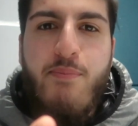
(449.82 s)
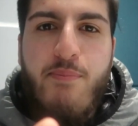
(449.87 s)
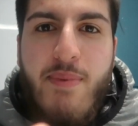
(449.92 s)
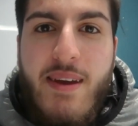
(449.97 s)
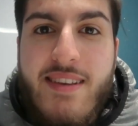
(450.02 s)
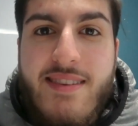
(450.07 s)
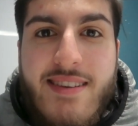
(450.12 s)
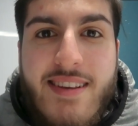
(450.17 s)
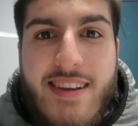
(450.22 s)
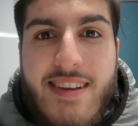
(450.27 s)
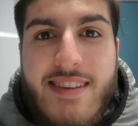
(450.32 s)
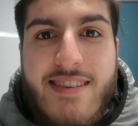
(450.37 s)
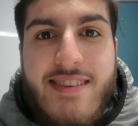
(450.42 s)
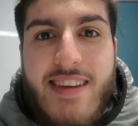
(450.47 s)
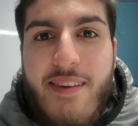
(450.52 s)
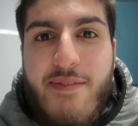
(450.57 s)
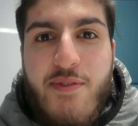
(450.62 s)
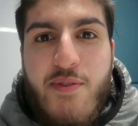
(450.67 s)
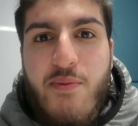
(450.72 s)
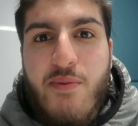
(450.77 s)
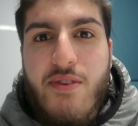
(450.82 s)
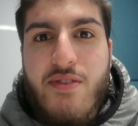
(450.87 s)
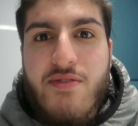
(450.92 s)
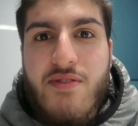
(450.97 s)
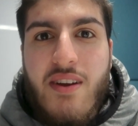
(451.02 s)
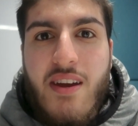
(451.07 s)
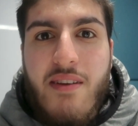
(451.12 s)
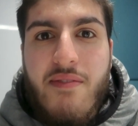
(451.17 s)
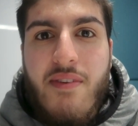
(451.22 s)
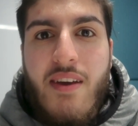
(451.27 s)
basically save to
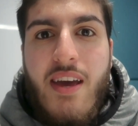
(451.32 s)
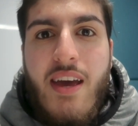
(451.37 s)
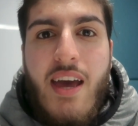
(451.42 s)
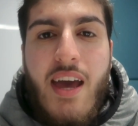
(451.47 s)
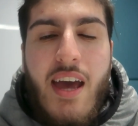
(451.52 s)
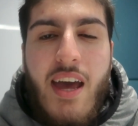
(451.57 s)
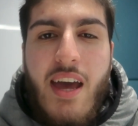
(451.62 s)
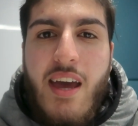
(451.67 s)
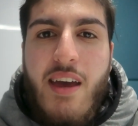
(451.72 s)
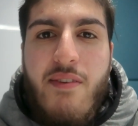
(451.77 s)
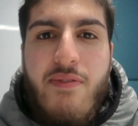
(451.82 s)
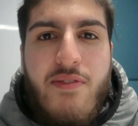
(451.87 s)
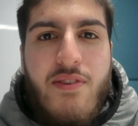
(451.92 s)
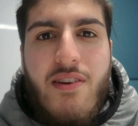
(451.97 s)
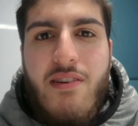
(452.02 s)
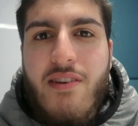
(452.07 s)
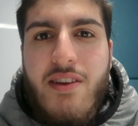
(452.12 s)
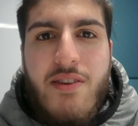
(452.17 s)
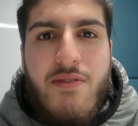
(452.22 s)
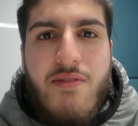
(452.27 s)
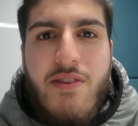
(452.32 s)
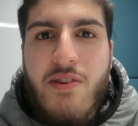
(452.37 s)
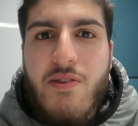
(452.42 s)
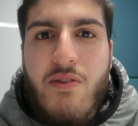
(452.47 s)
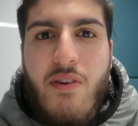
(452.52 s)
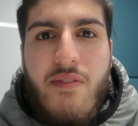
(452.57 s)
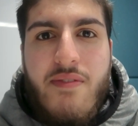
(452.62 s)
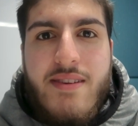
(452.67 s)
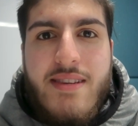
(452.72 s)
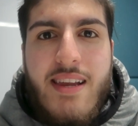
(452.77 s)
OneDrive. If you're at uni, you
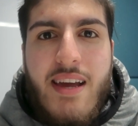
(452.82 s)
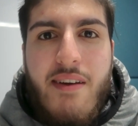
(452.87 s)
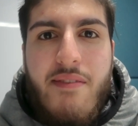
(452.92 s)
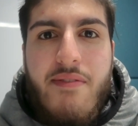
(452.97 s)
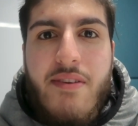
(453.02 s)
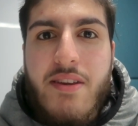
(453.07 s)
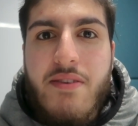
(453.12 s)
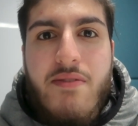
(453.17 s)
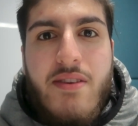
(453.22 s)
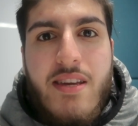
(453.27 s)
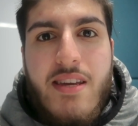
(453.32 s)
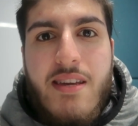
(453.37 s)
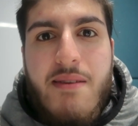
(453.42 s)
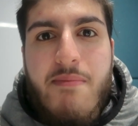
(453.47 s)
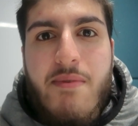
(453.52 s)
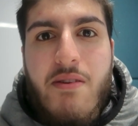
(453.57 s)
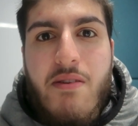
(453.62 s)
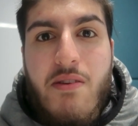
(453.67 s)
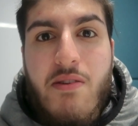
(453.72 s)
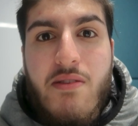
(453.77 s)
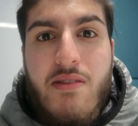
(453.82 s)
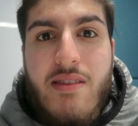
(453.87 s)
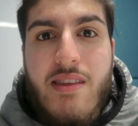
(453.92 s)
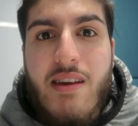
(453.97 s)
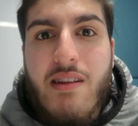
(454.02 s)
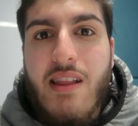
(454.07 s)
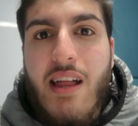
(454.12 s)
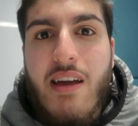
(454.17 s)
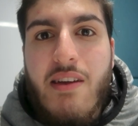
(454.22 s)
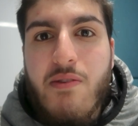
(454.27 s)
obviously have a uni email.
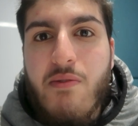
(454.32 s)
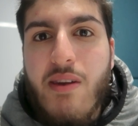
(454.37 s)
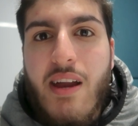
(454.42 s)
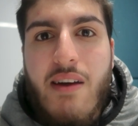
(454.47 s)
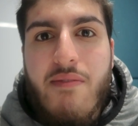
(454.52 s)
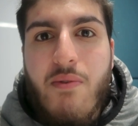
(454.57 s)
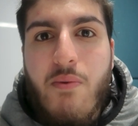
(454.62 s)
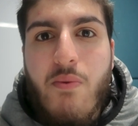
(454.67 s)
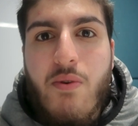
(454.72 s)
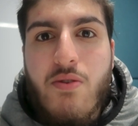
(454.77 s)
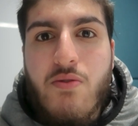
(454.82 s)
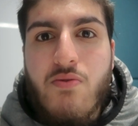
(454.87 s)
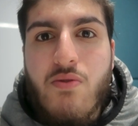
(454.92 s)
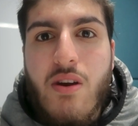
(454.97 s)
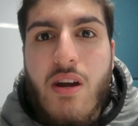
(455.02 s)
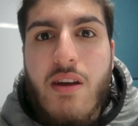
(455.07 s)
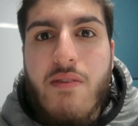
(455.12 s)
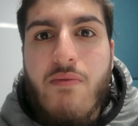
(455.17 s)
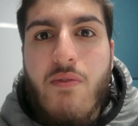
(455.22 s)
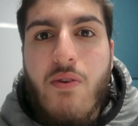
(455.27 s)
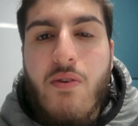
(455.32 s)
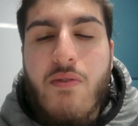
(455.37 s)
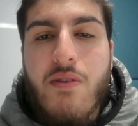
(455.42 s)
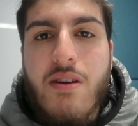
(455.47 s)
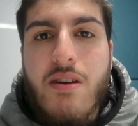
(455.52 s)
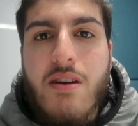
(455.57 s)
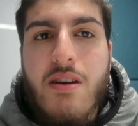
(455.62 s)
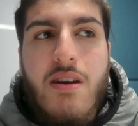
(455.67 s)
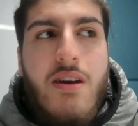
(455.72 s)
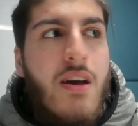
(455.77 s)
You'll have a OneDrive or
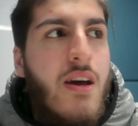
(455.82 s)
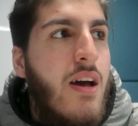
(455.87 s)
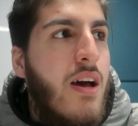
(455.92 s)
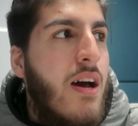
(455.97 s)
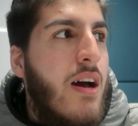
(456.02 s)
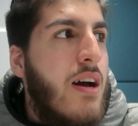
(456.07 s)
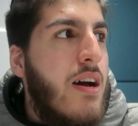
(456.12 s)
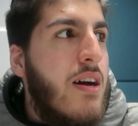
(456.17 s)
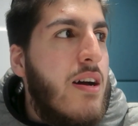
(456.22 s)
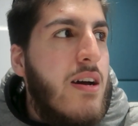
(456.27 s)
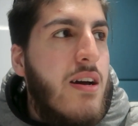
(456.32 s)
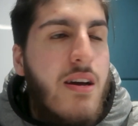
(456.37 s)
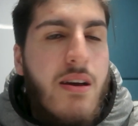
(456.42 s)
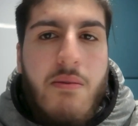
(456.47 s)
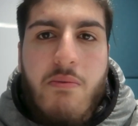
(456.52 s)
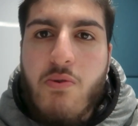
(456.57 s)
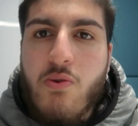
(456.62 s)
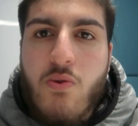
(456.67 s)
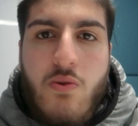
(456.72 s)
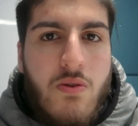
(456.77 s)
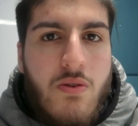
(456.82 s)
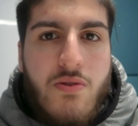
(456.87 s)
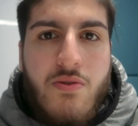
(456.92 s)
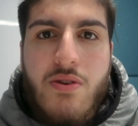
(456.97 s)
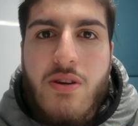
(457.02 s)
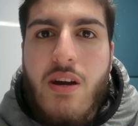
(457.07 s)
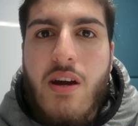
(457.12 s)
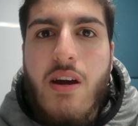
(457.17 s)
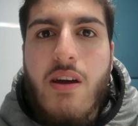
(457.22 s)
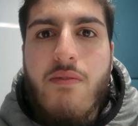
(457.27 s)
a Google
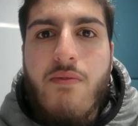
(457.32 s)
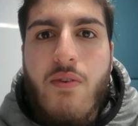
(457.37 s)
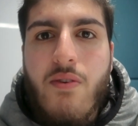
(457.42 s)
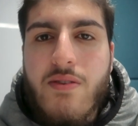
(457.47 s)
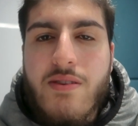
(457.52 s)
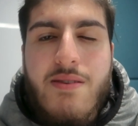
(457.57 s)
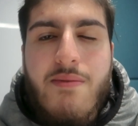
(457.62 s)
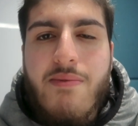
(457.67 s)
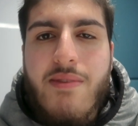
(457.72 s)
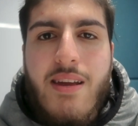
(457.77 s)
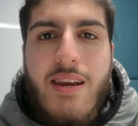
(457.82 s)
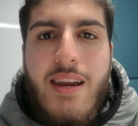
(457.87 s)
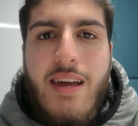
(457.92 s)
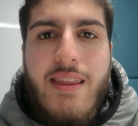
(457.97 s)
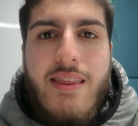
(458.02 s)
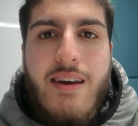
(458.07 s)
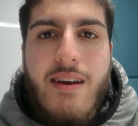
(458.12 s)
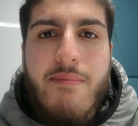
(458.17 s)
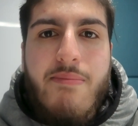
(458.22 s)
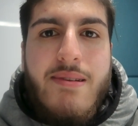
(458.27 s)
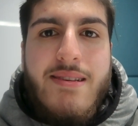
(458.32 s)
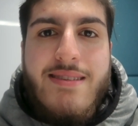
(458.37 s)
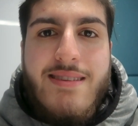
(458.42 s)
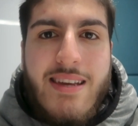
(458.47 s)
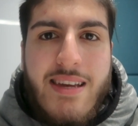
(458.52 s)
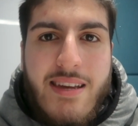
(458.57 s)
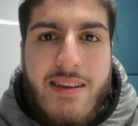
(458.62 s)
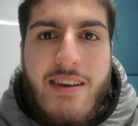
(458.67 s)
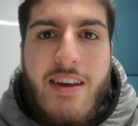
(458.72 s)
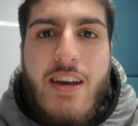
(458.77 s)
Drive or something like that. But
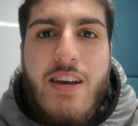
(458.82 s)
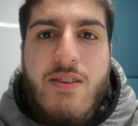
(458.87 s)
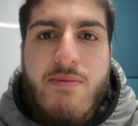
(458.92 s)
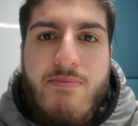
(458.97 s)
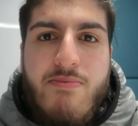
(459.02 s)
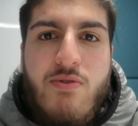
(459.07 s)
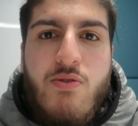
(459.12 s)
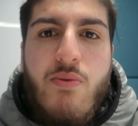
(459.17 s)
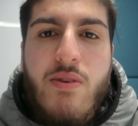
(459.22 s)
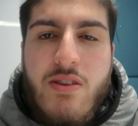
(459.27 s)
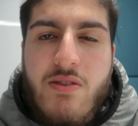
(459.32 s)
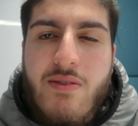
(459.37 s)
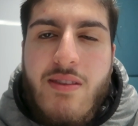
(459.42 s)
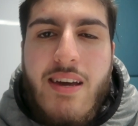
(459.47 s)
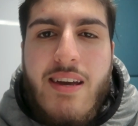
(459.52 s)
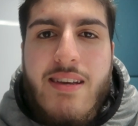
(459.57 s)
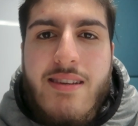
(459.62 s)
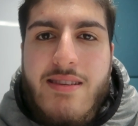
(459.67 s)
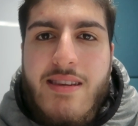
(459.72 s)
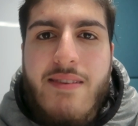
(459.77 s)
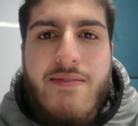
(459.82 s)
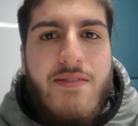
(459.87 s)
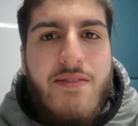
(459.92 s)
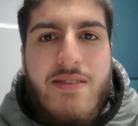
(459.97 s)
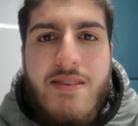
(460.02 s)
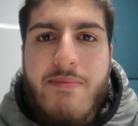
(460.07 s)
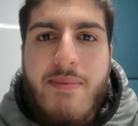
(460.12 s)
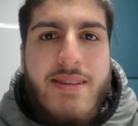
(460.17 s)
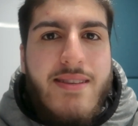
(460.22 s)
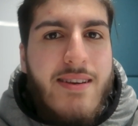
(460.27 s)
do it so that it saves
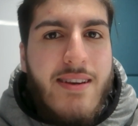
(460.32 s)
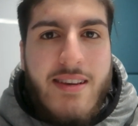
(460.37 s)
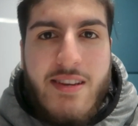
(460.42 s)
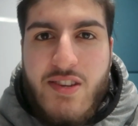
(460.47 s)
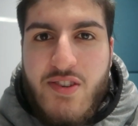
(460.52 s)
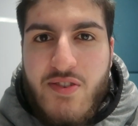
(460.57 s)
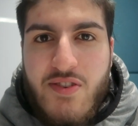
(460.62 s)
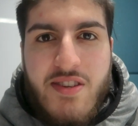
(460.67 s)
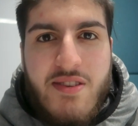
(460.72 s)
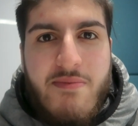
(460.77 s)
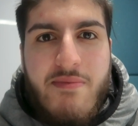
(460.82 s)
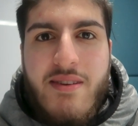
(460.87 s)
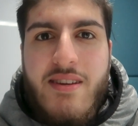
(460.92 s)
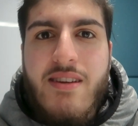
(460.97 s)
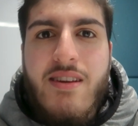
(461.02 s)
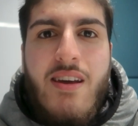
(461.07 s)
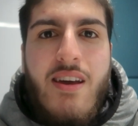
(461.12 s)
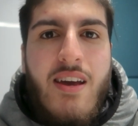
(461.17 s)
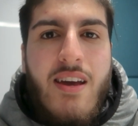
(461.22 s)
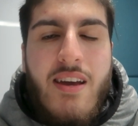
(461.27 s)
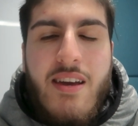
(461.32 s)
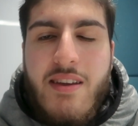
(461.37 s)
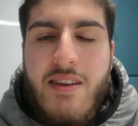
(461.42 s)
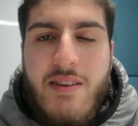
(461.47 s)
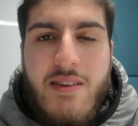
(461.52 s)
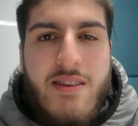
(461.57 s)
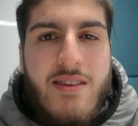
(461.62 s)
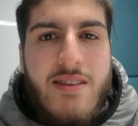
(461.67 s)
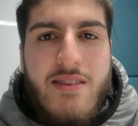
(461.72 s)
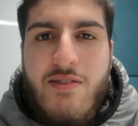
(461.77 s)
automatically. Trust me.
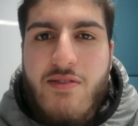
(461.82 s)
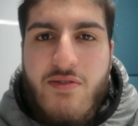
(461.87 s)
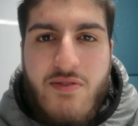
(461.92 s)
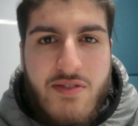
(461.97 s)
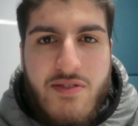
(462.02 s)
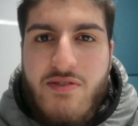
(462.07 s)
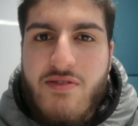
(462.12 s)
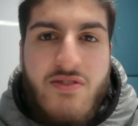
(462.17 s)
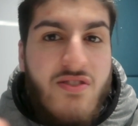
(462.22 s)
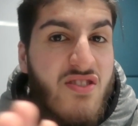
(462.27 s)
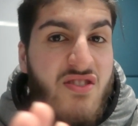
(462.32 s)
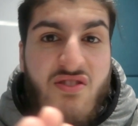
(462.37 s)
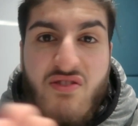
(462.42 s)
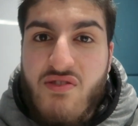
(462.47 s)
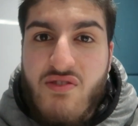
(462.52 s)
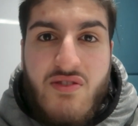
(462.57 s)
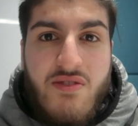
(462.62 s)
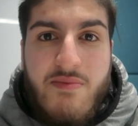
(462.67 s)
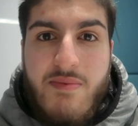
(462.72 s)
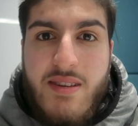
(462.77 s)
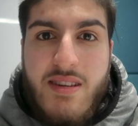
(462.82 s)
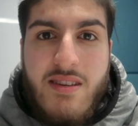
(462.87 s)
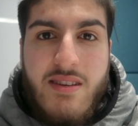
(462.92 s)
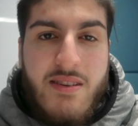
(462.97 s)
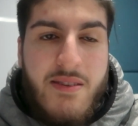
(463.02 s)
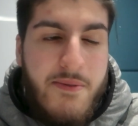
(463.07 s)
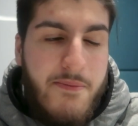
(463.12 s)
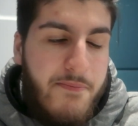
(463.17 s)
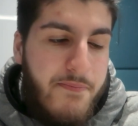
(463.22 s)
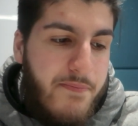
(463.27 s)
Just trust me.
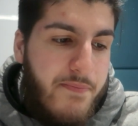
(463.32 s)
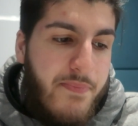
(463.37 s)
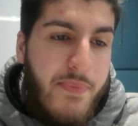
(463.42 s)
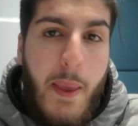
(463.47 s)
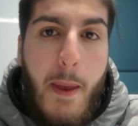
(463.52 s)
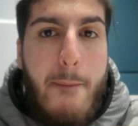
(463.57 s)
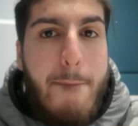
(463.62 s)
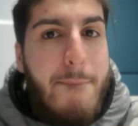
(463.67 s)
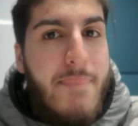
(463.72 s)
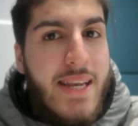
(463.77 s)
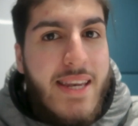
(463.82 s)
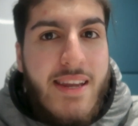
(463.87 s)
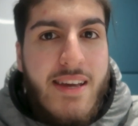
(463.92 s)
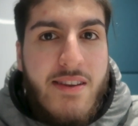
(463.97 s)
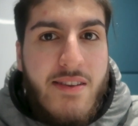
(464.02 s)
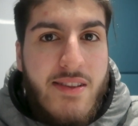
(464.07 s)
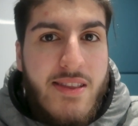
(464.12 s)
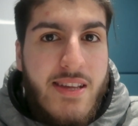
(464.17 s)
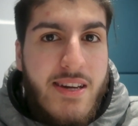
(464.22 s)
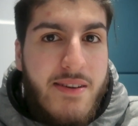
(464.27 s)
Been there, done